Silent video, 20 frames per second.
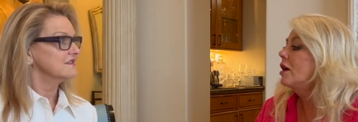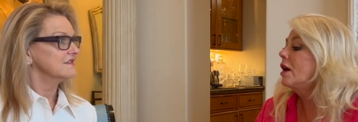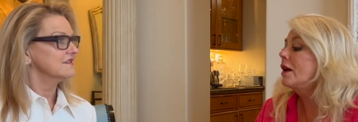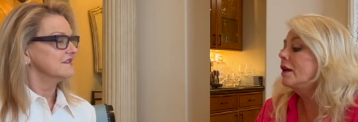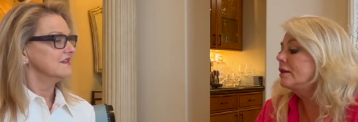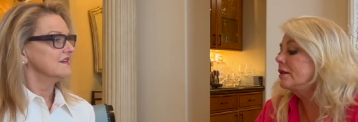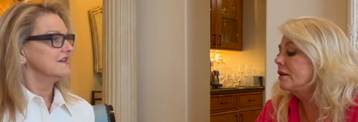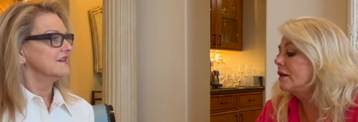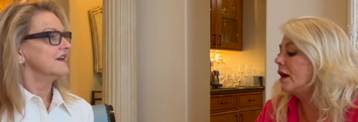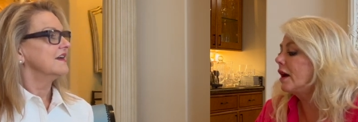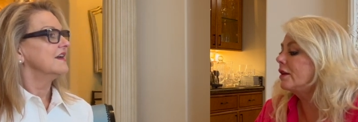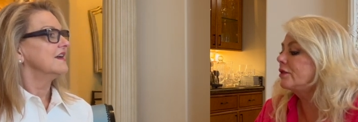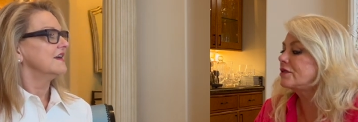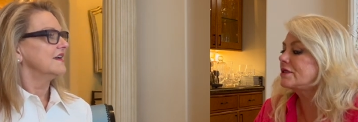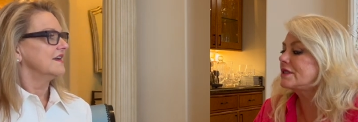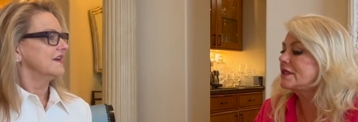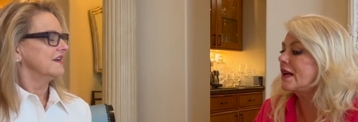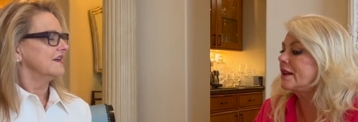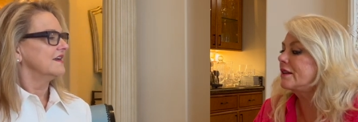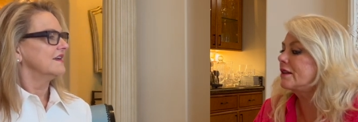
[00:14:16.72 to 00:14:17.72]
Speaker 1: and
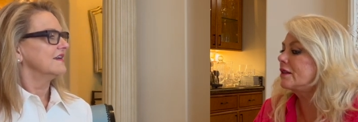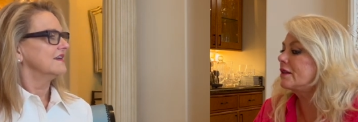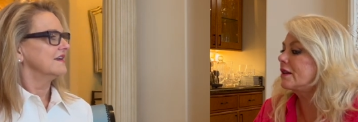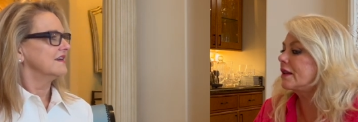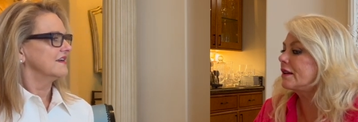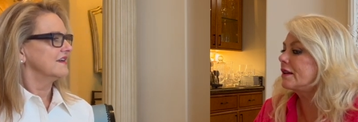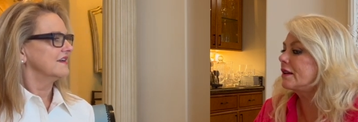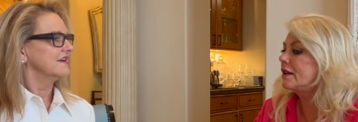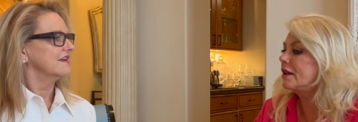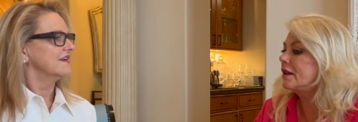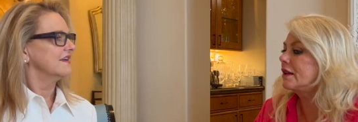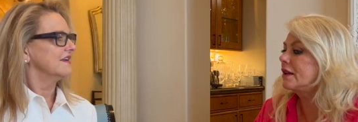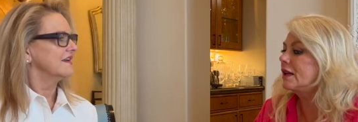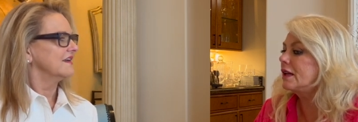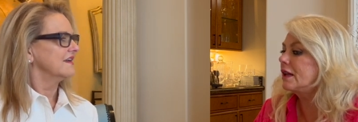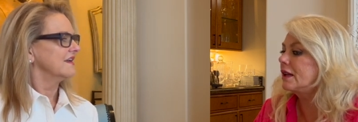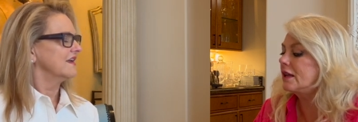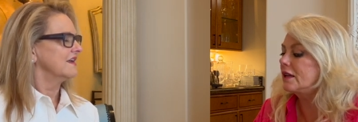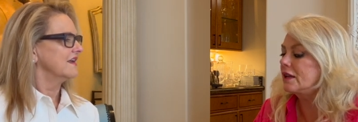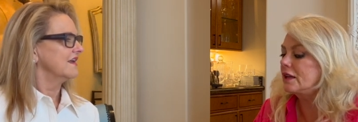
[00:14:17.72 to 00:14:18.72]
understanding that
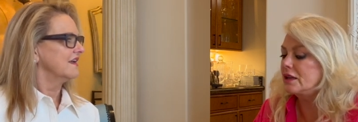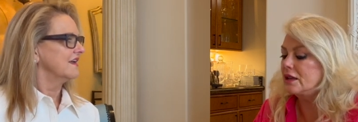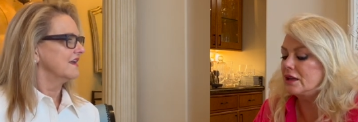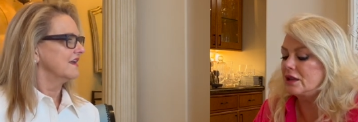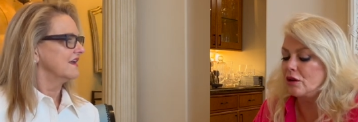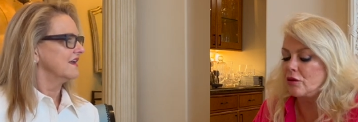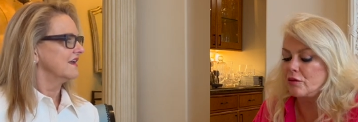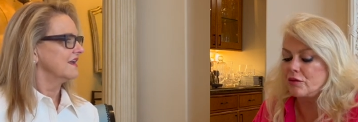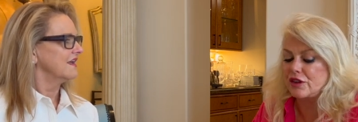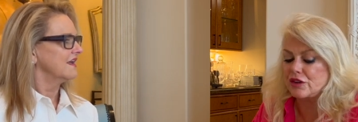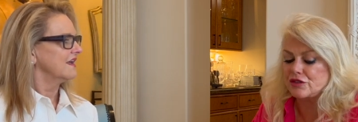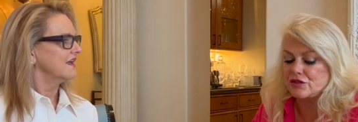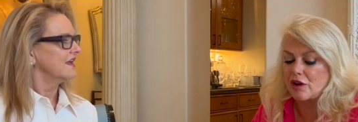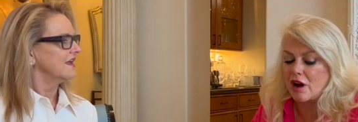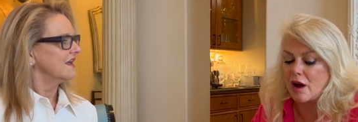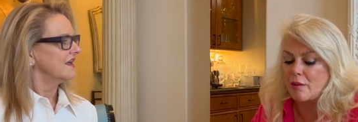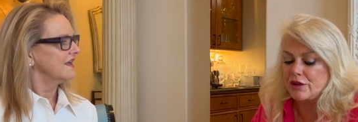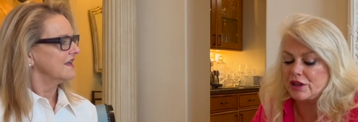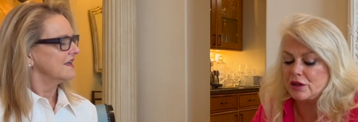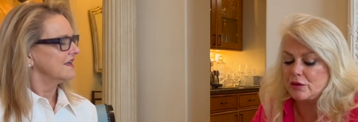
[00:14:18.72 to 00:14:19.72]
it, you know, the
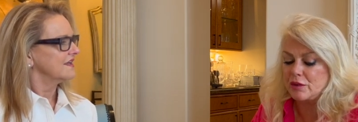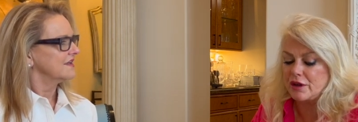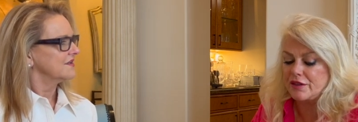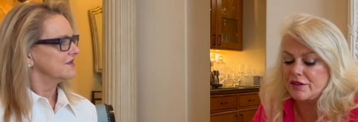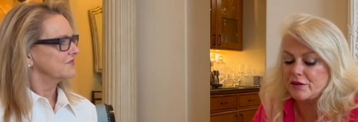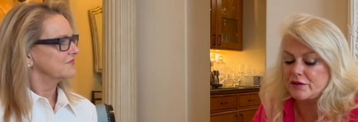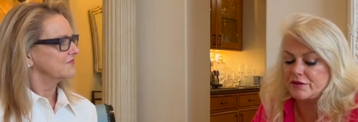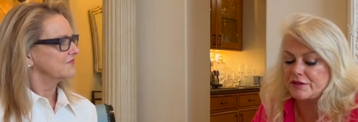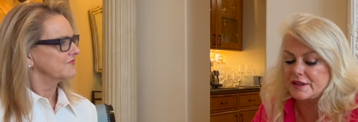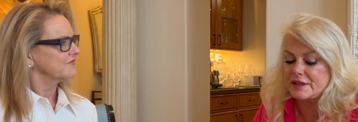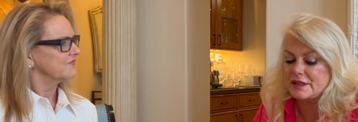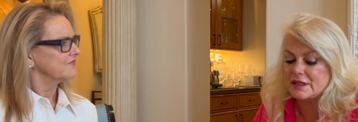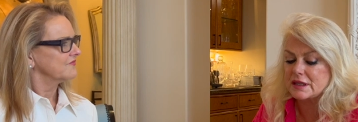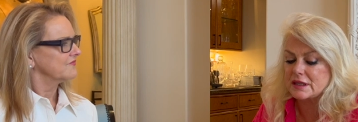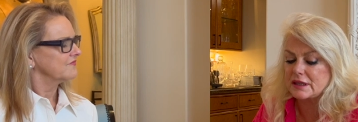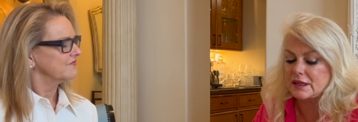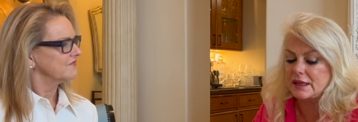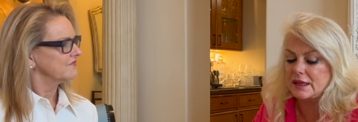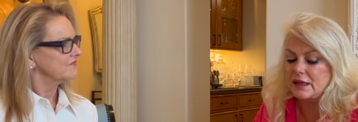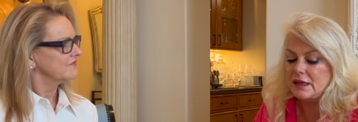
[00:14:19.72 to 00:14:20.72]
trauma you went through
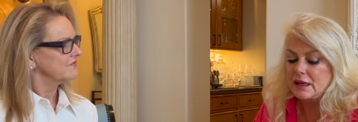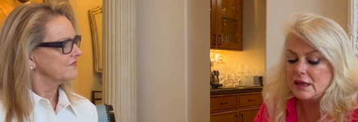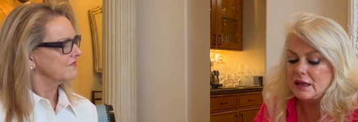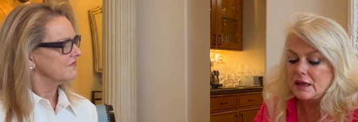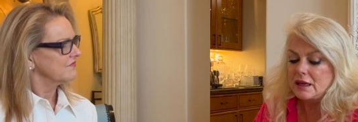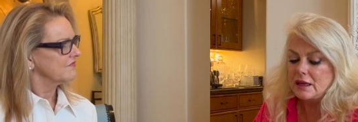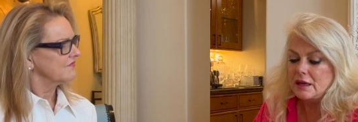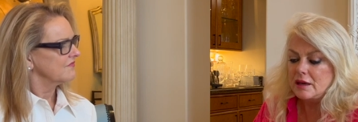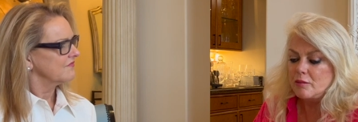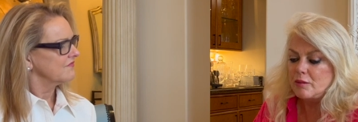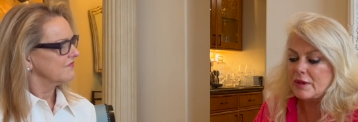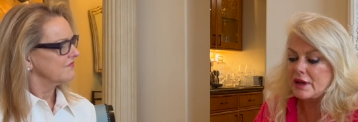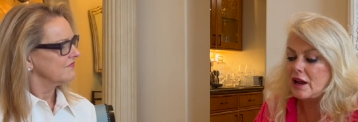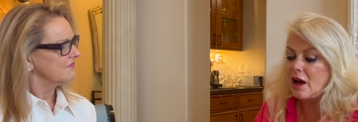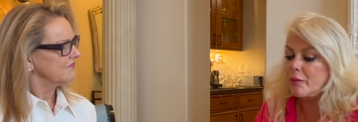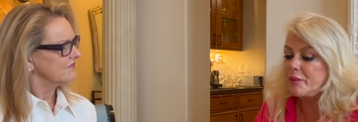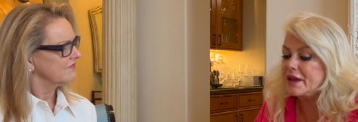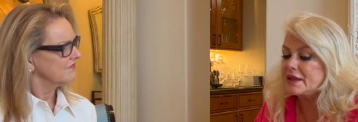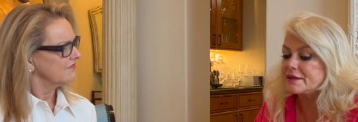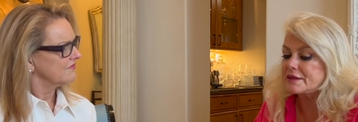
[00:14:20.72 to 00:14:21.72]
physically may
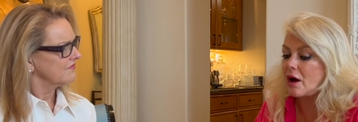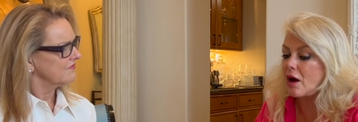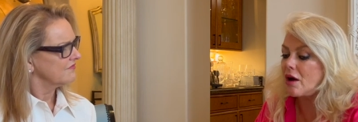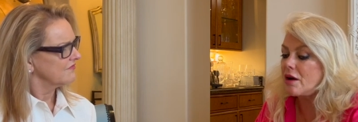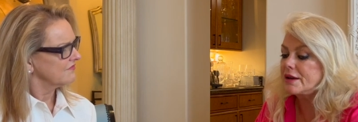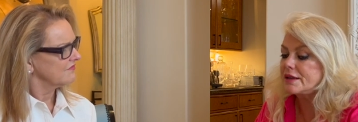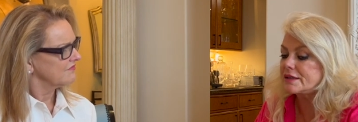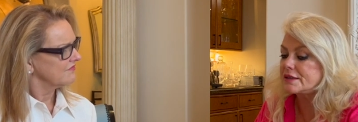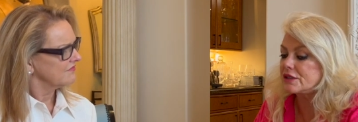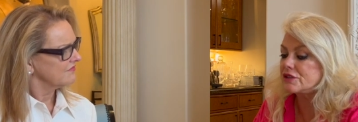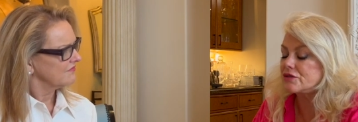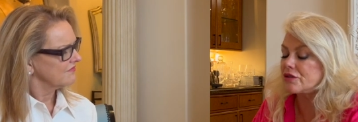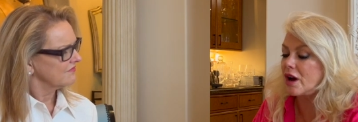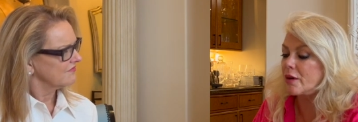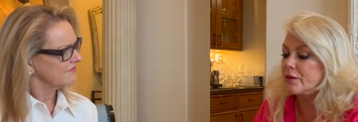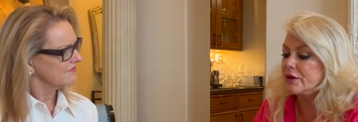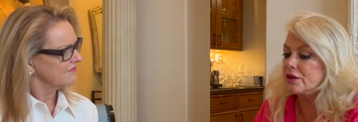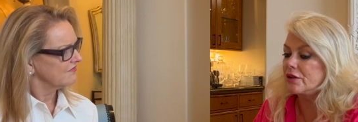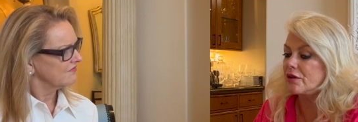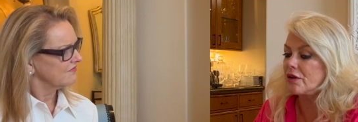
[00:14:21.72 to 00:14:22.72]
not be as hard as the
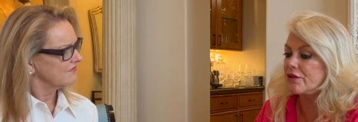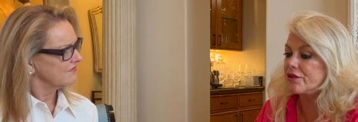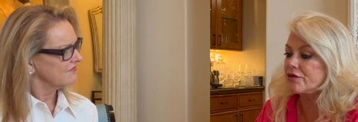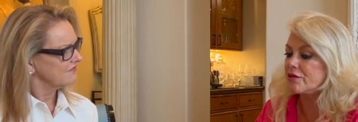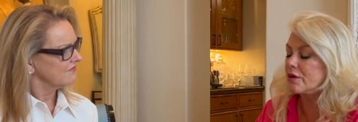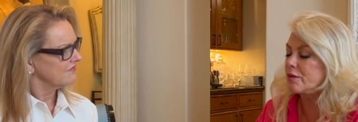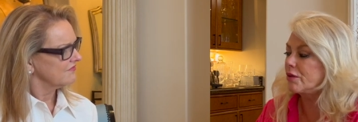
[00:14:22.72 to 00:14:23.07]
trauma you go through